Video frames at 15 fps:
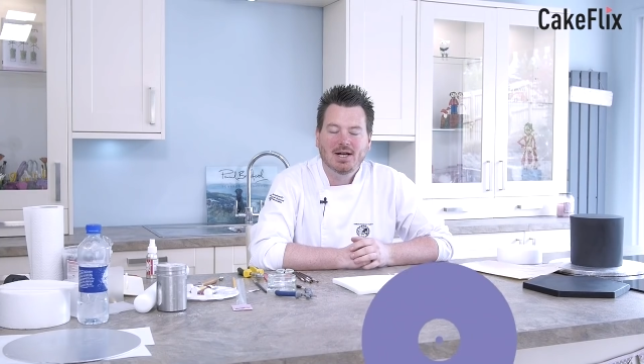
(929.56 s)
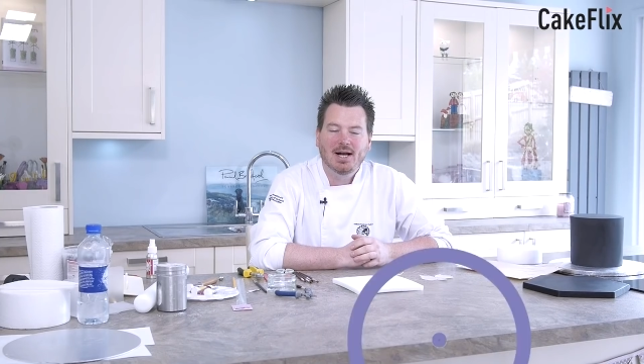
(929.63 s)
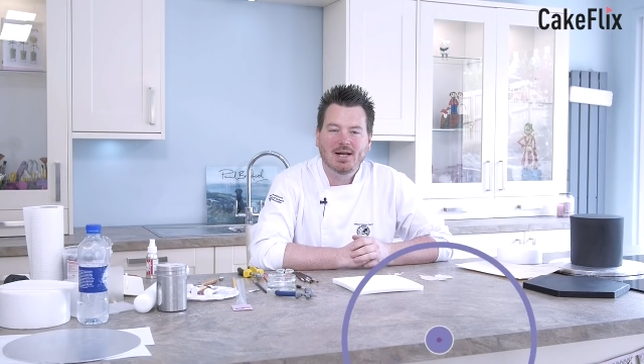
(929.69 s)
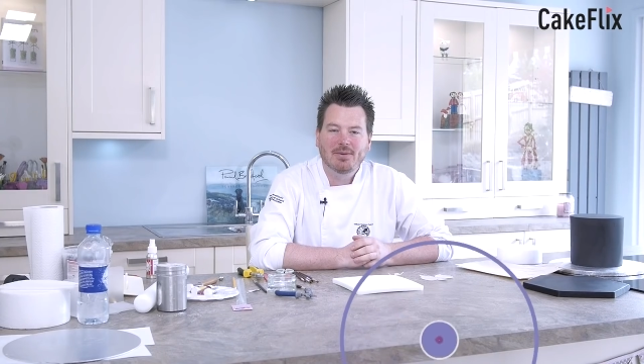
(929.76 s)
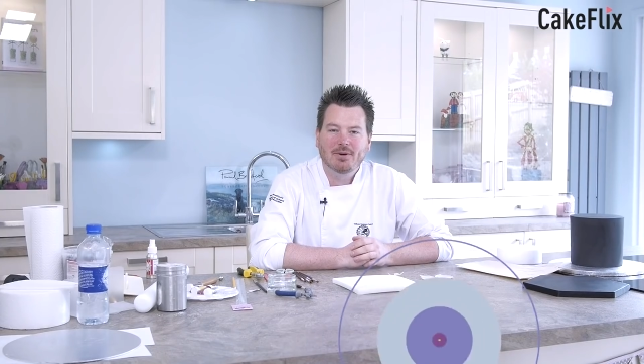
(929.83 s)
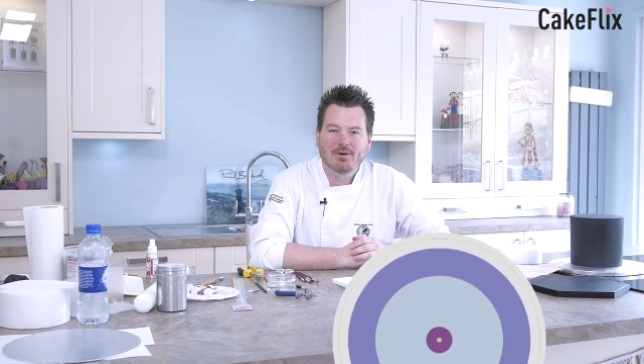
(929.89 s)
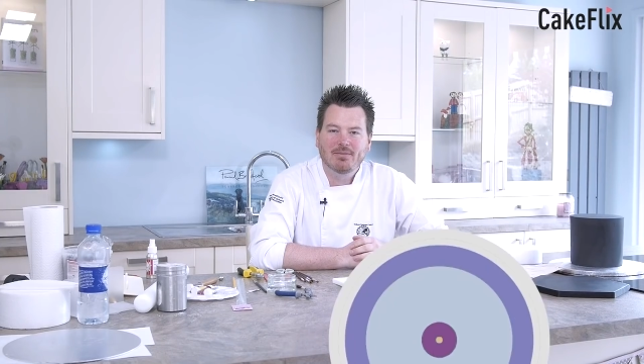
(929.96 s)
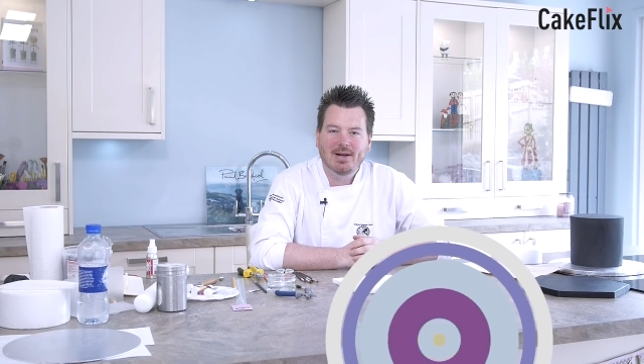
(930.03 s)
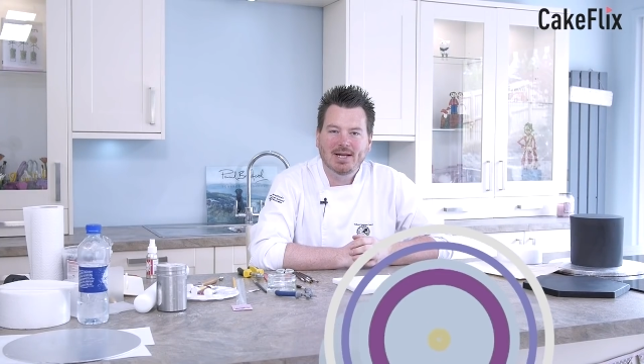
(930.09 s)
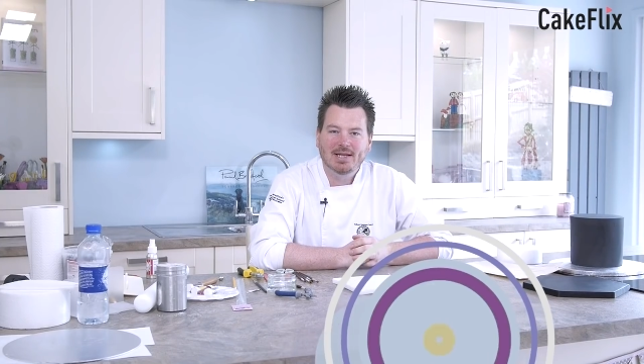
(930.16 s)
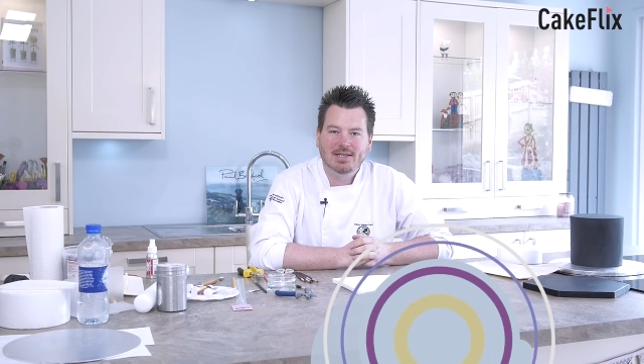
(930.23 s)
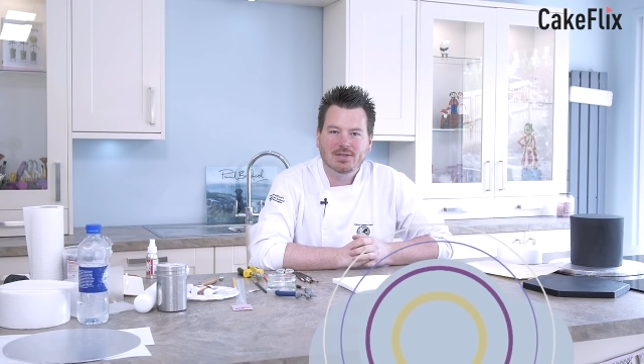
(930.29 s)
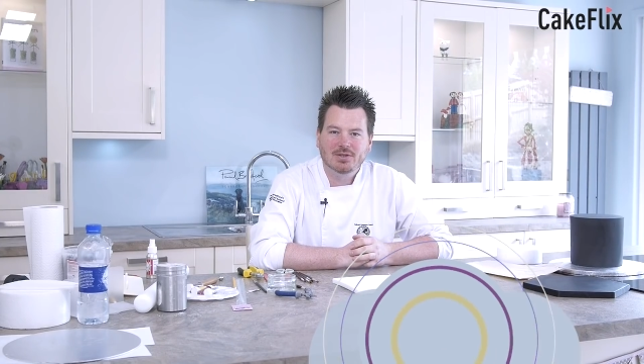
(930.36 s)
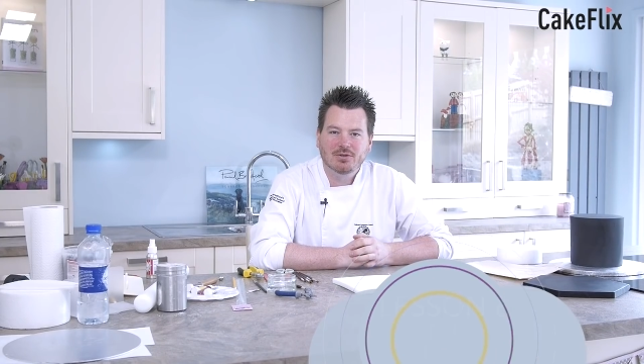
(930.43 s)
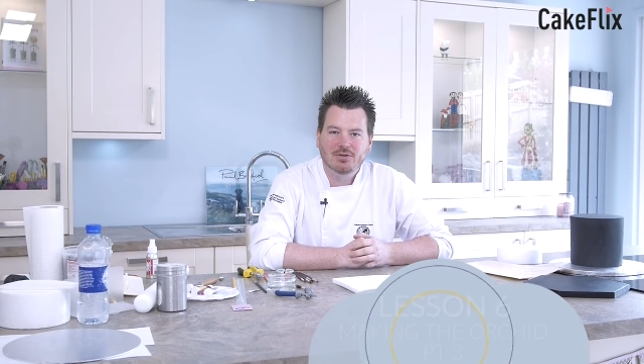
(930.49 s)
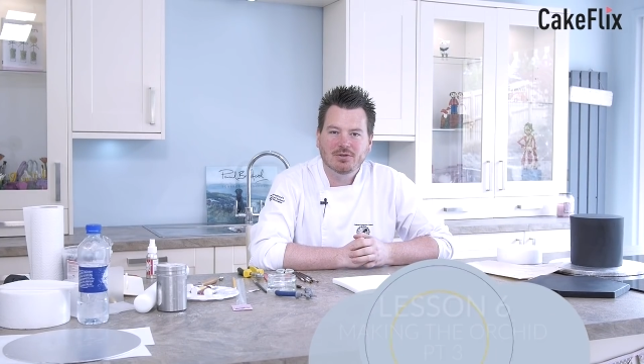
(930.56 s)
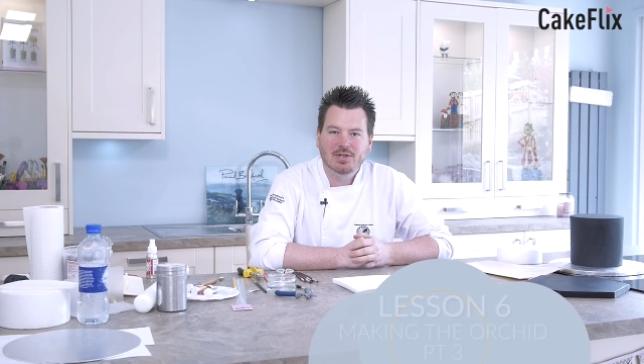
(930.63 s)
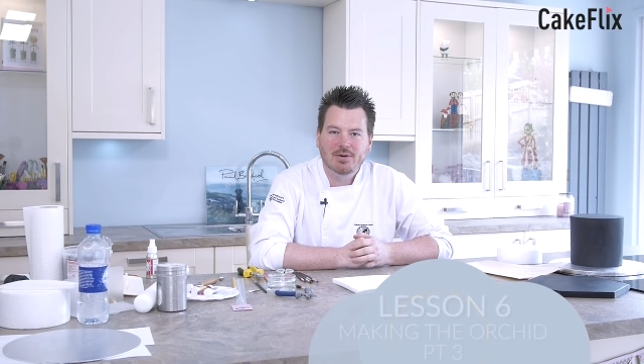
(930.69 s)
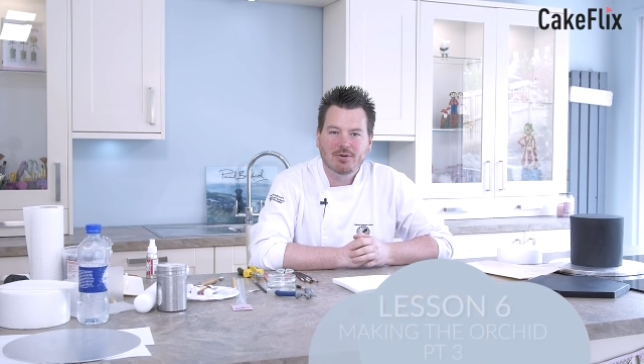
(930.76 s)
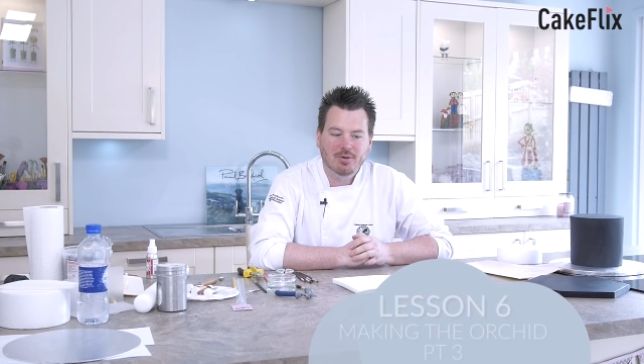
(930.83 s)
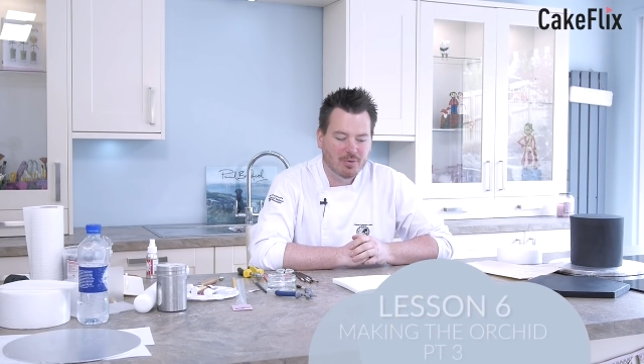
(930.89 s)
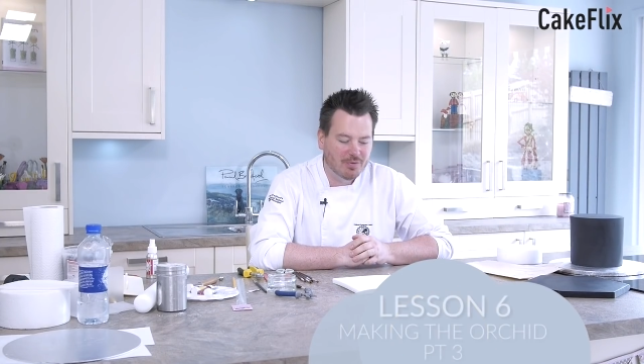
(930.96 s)
Hi, welcome back. So
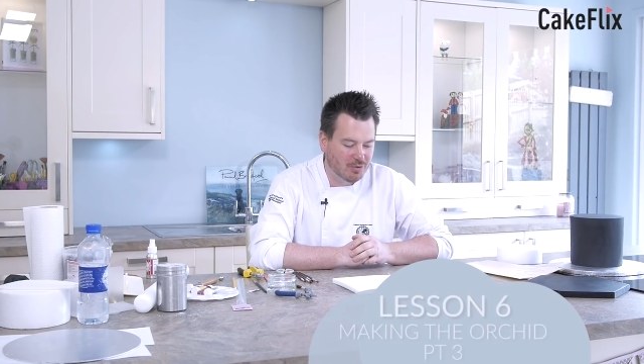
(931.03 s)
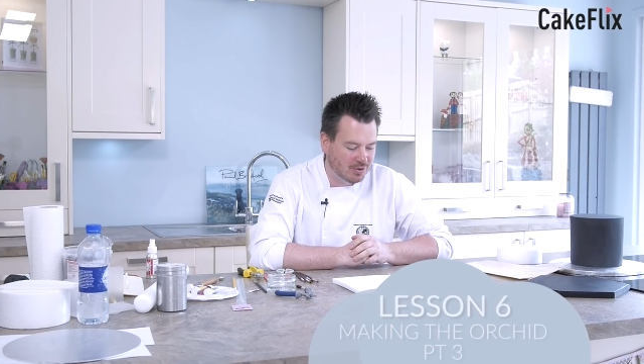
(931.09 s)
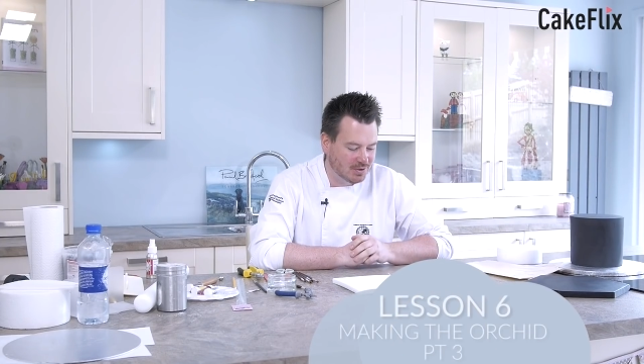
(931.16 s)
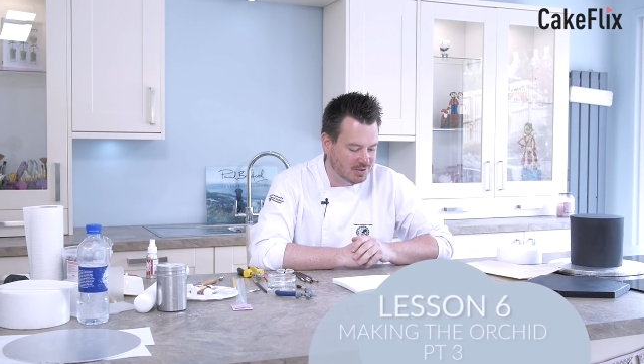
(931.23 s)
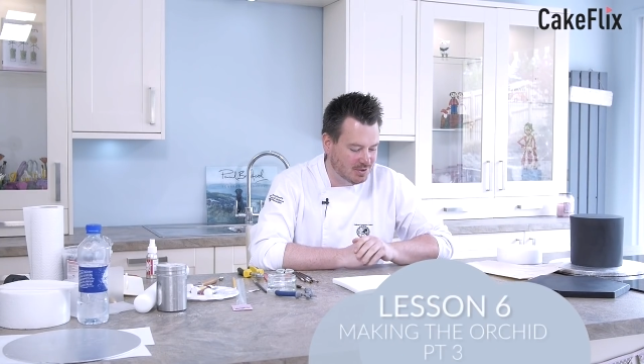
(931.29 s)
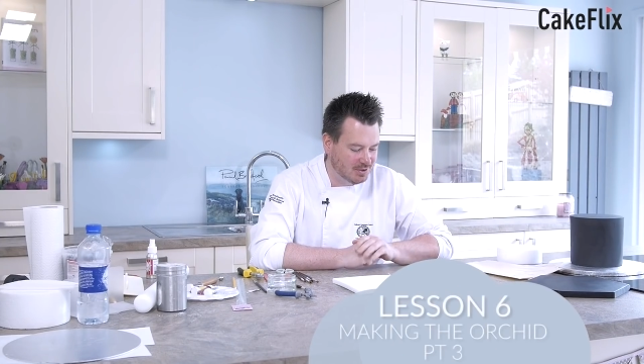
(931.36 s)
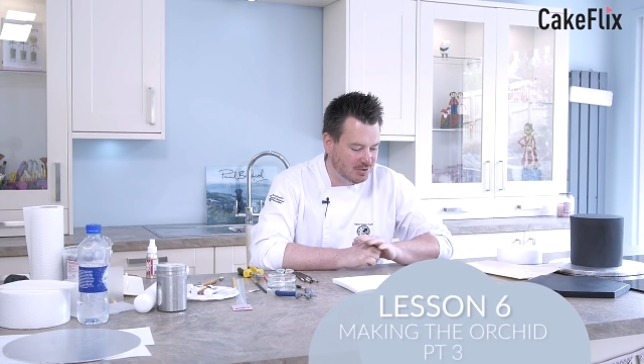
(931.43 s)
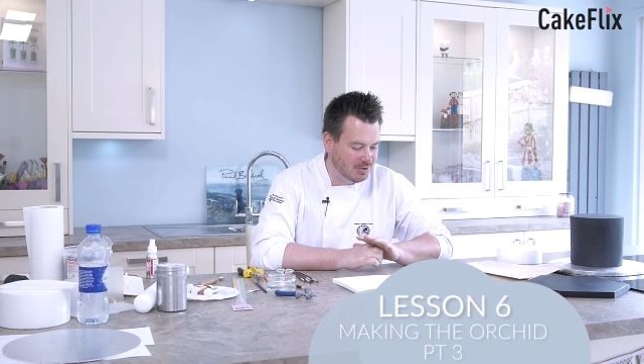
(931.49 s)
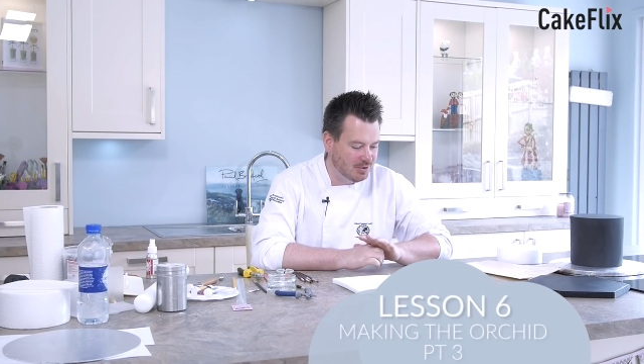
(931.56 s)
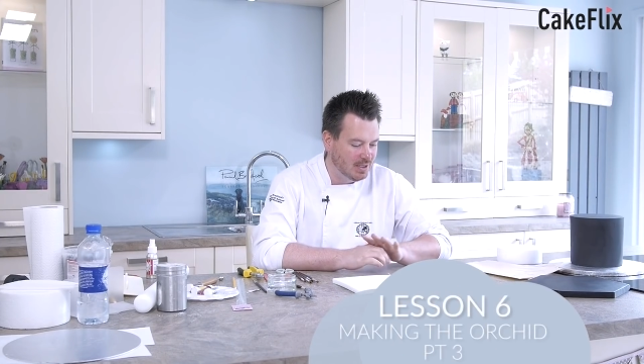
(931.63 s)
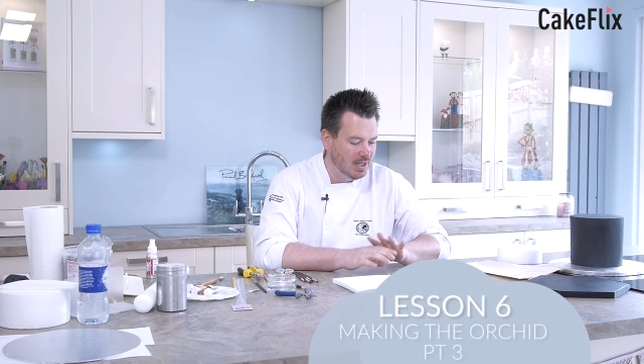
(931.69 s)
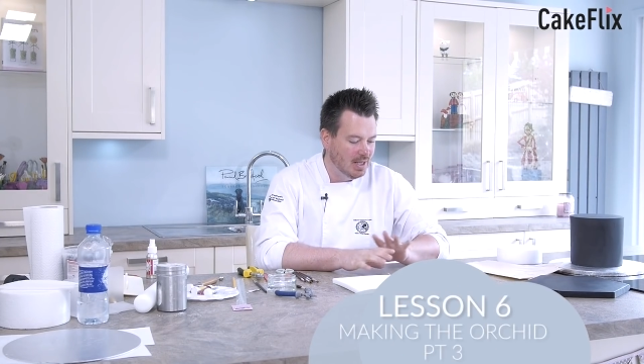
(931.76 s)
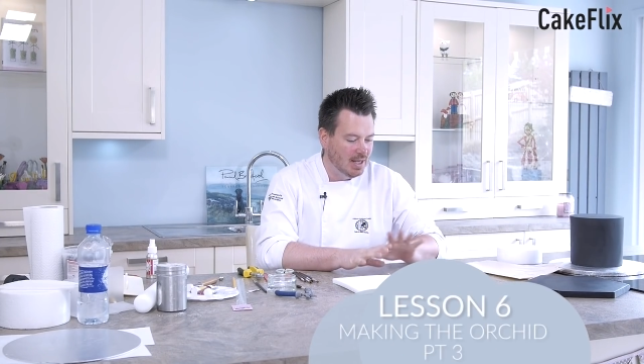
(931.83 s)
now we're going to move on to